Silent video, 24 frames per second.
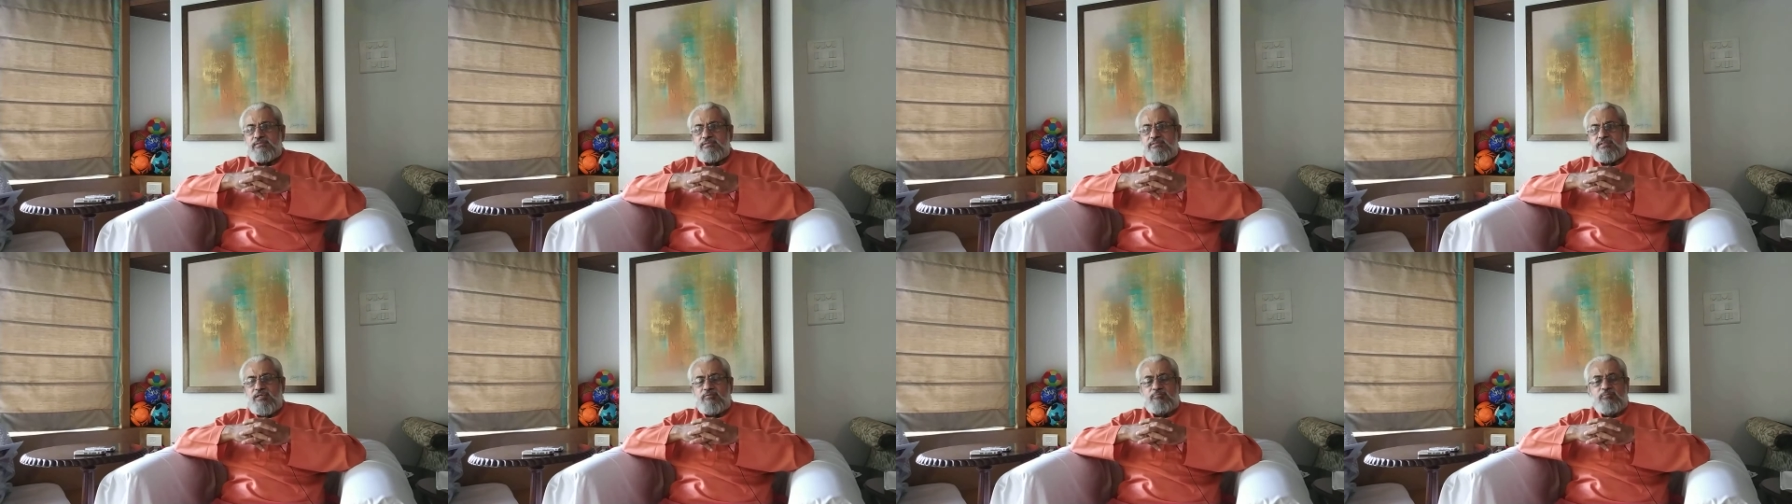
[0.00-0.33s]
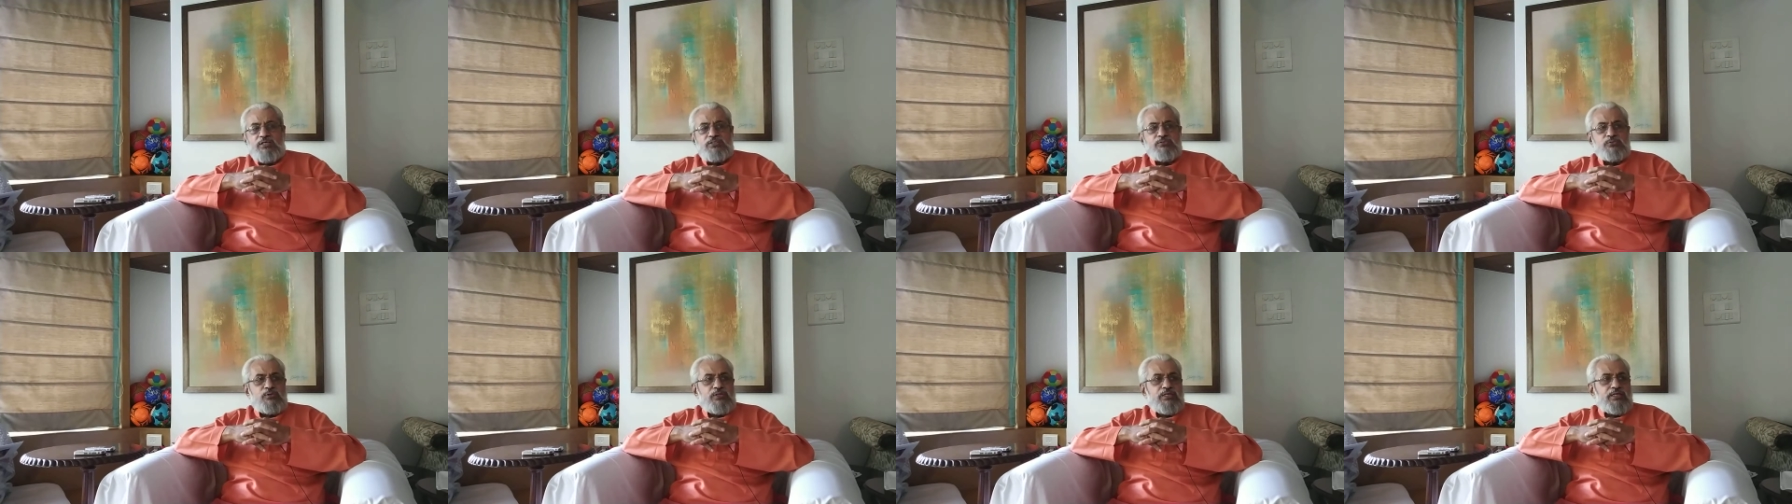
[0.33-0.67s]
Dharma
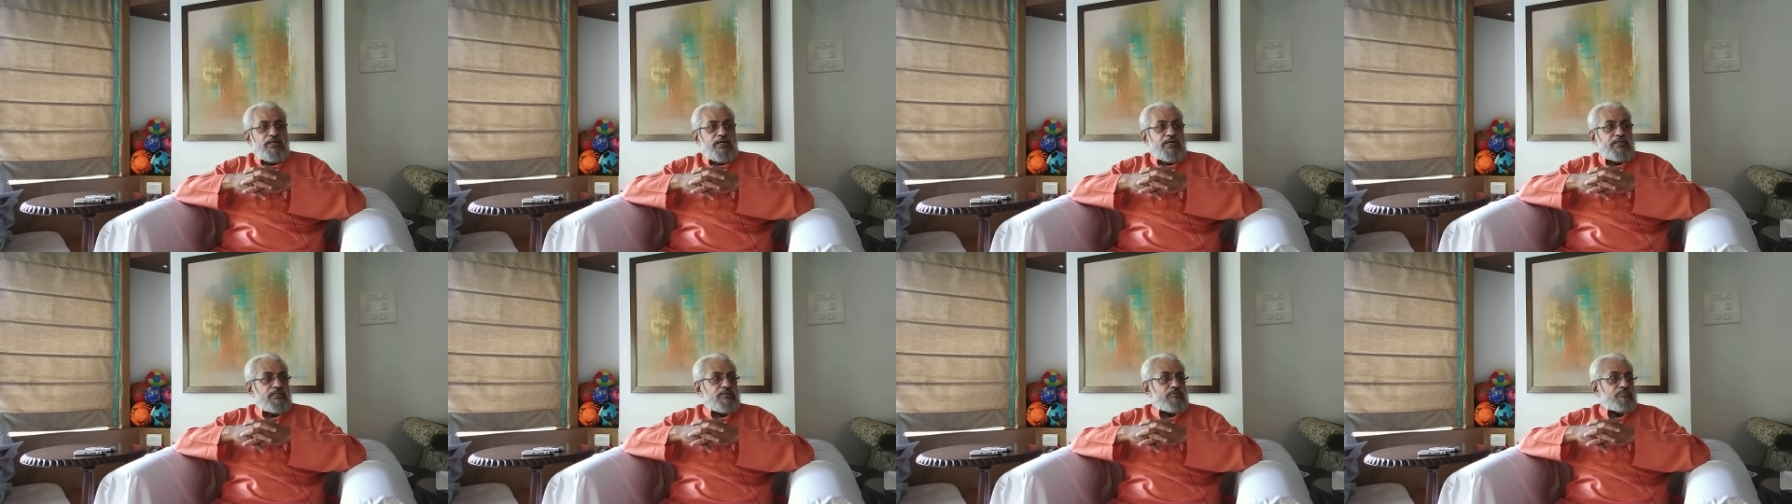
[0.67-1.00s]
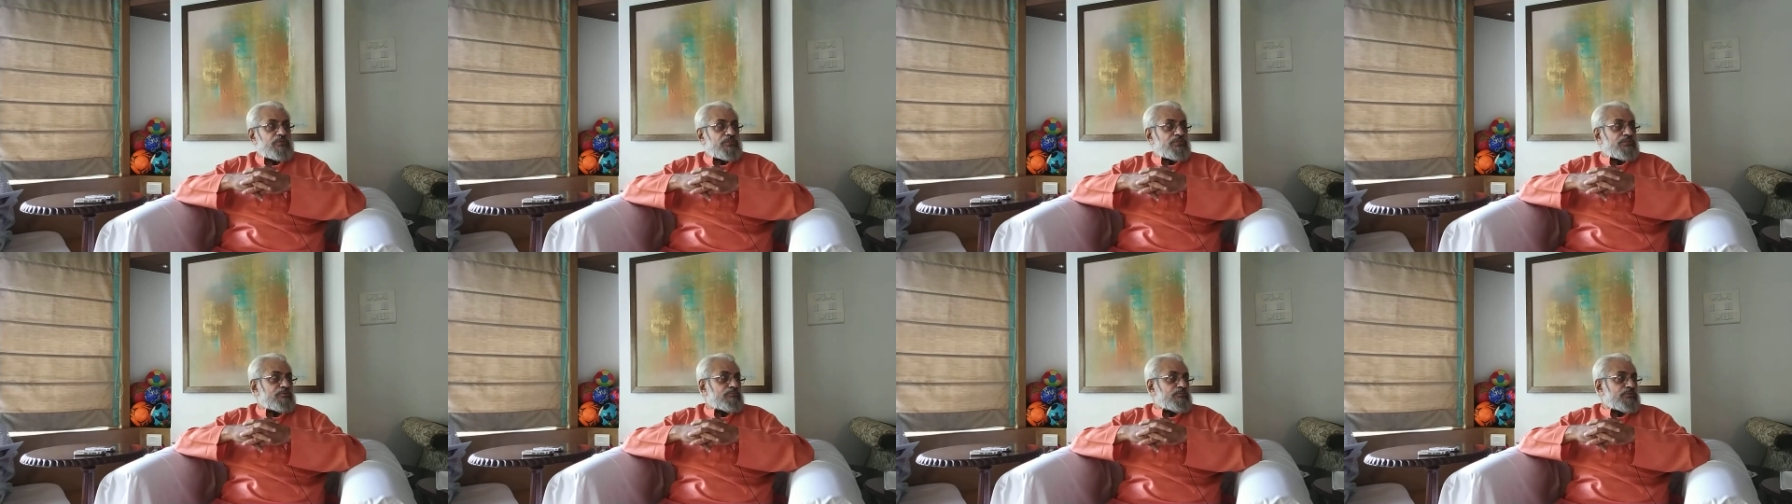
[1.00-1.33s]
is only guiding
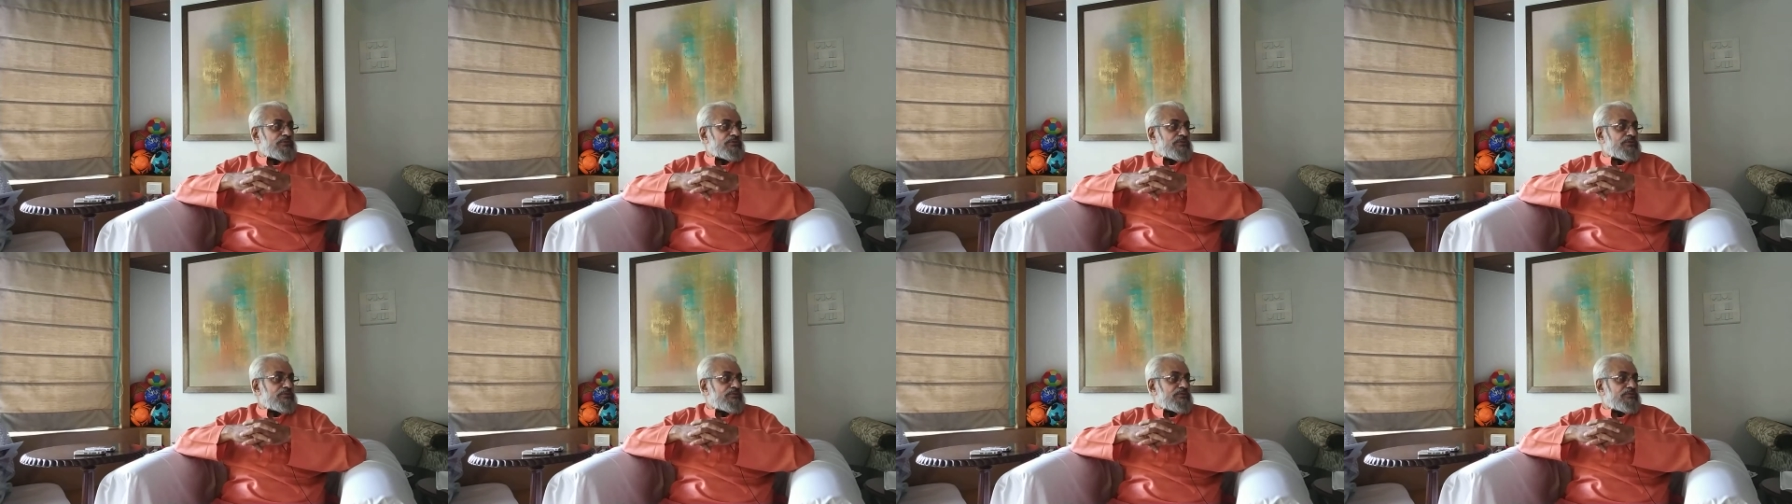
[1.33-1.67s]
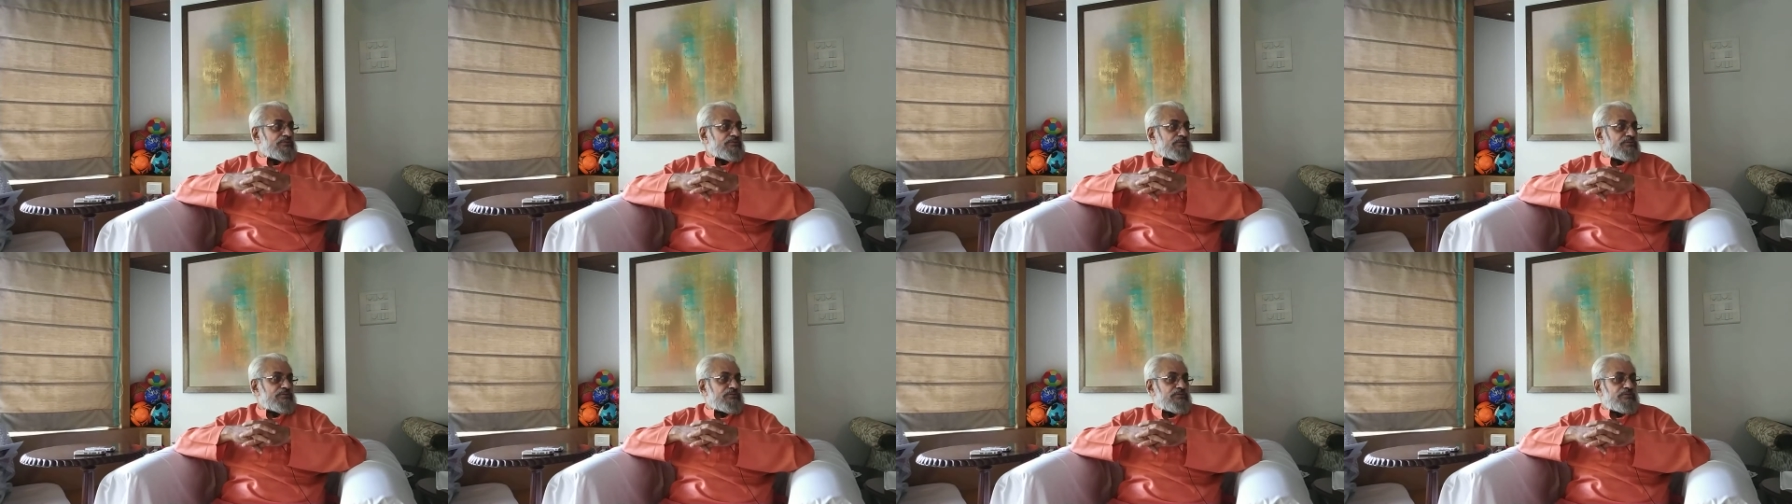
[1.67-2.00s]
principles.
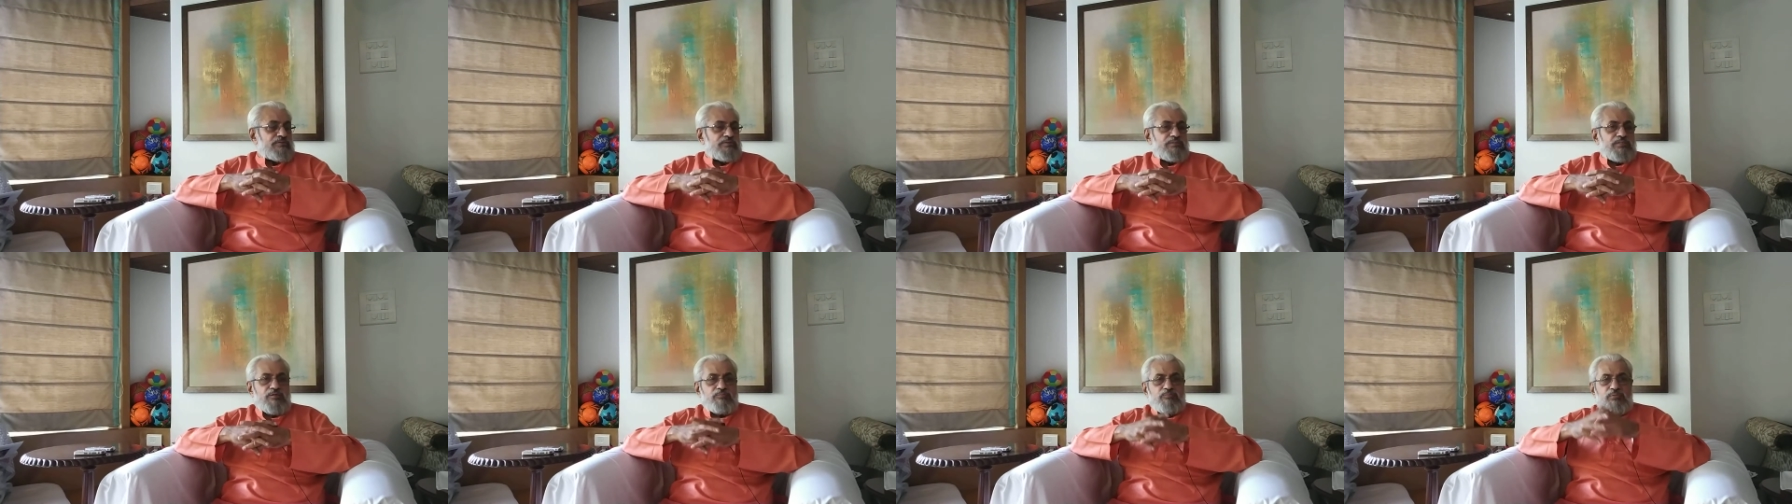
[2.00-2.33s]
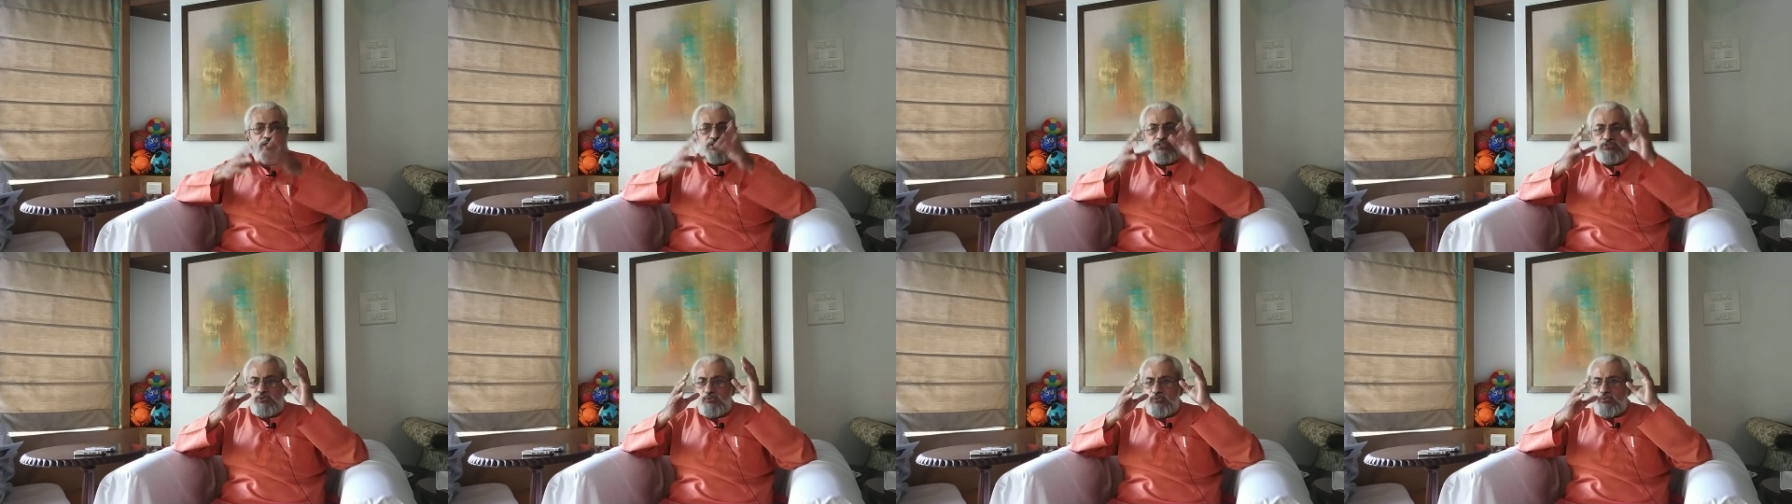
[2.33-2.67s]
Dharma
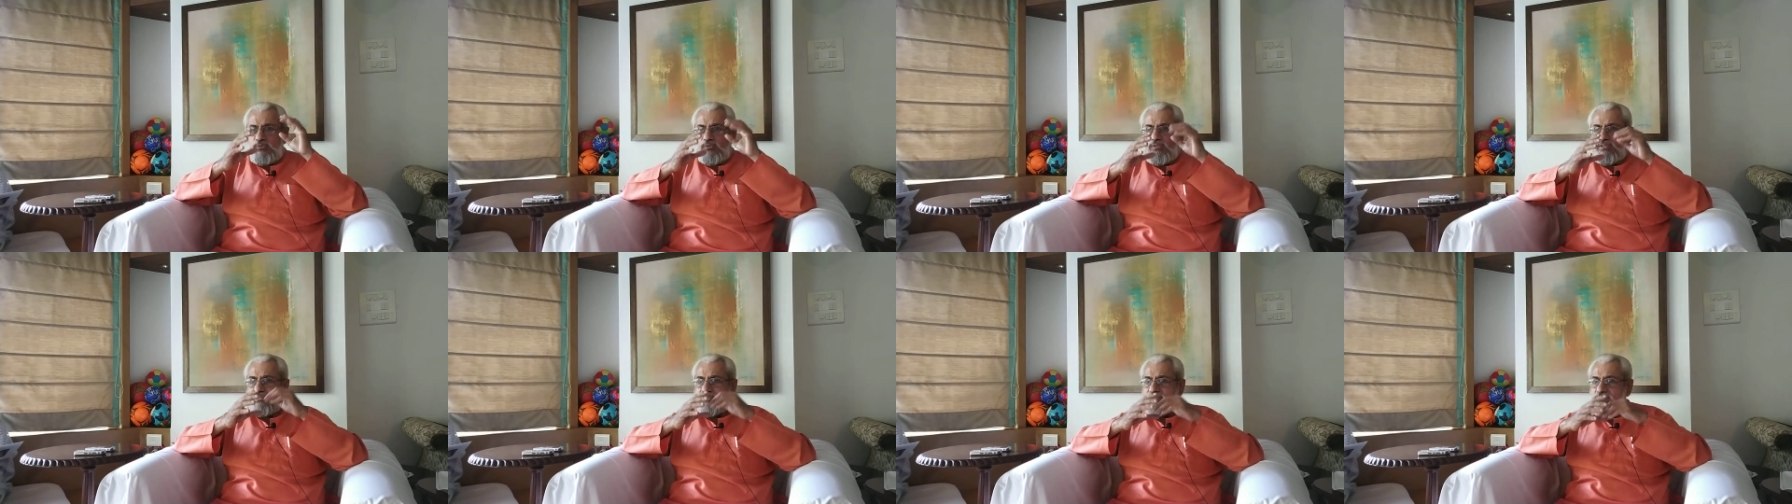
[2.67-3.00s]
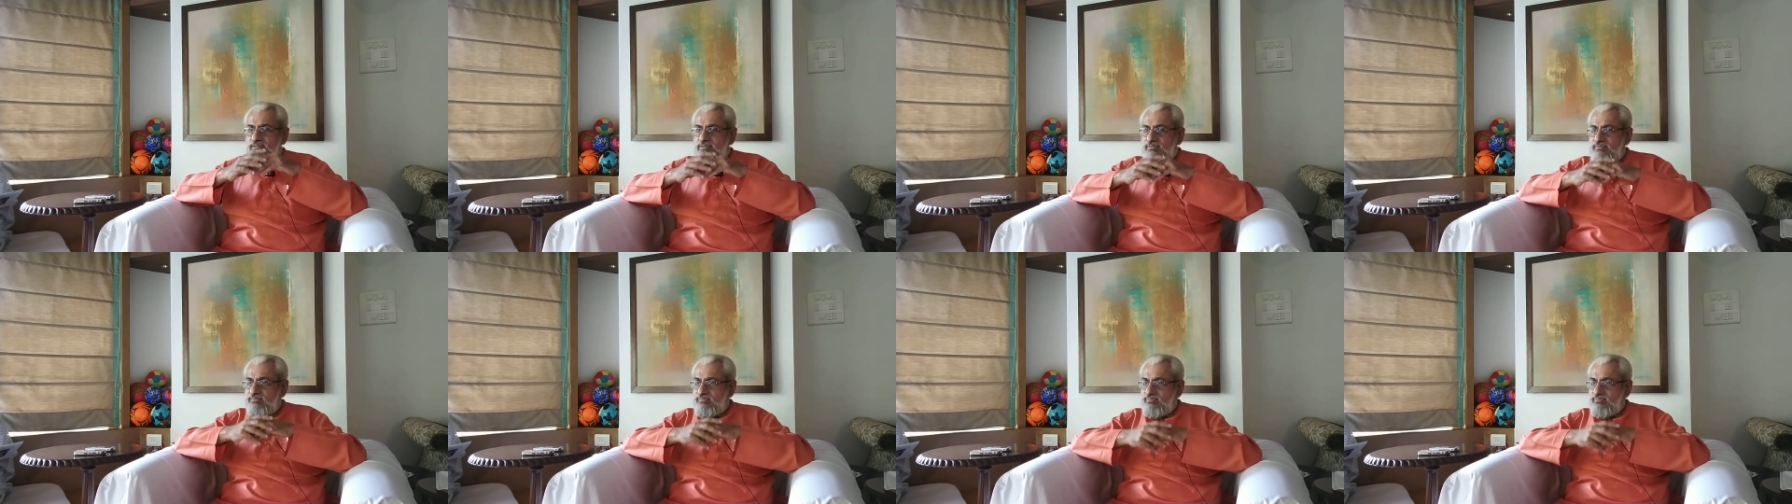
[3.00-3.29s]
is universal.